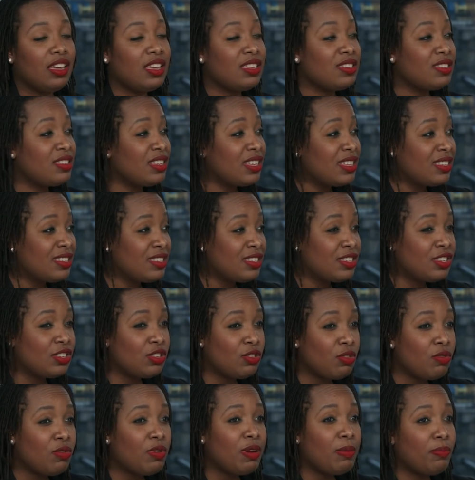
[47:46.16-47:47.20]
is
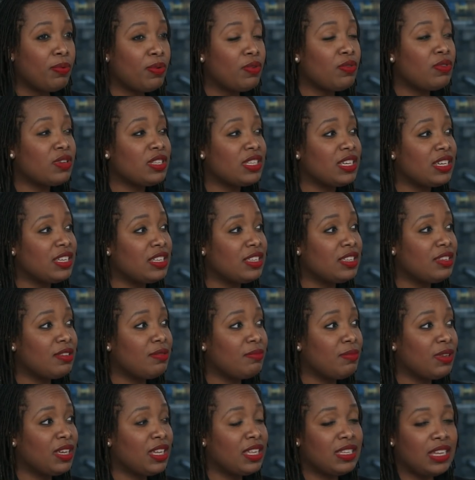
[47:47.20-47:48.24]
so important,
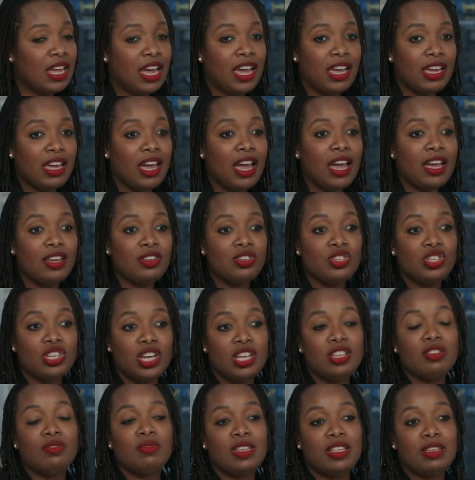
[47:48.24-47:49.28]
because I
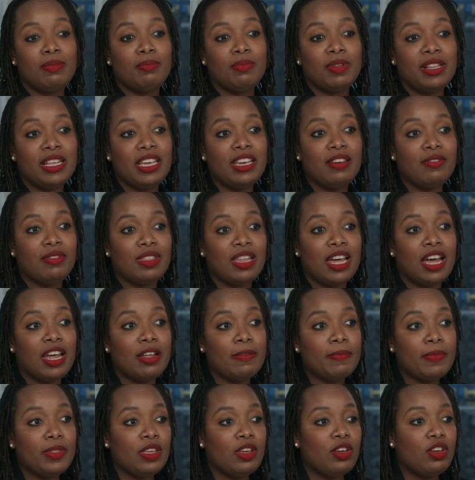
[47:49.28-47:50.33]
genuinely believe
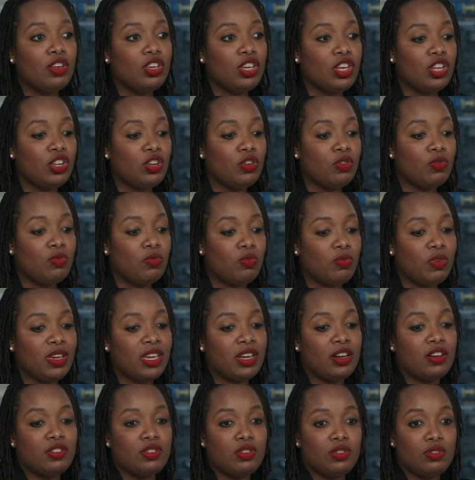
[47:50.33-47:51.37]
that,
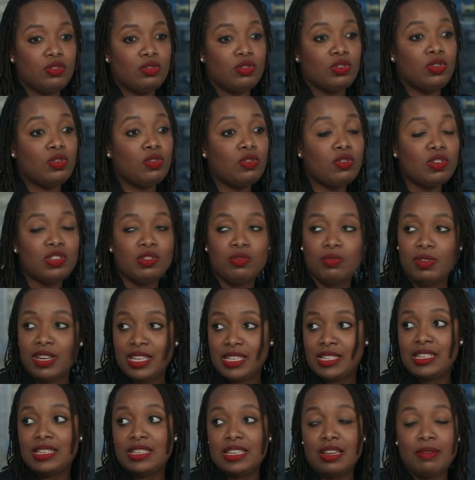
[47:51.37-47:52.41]
we are taught
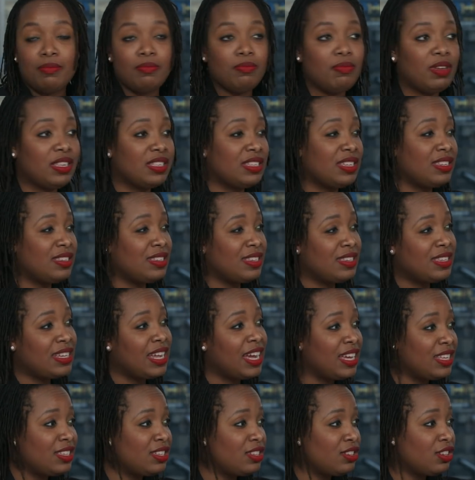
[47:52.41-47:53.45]
racism. It's a
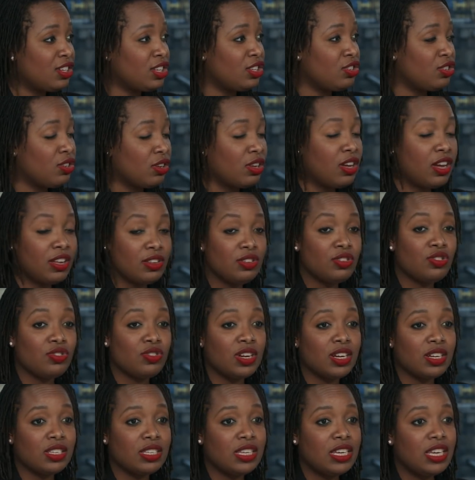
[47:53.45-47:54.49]
societal
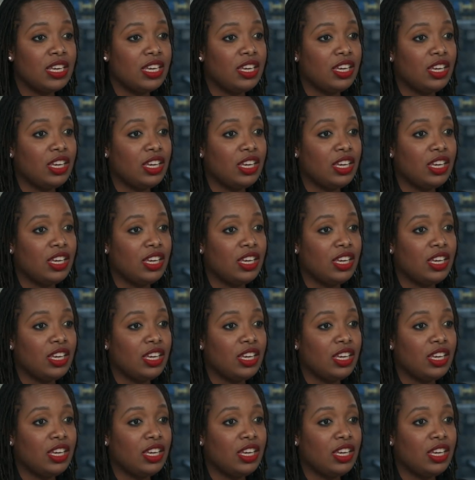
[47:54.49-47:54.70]
construct.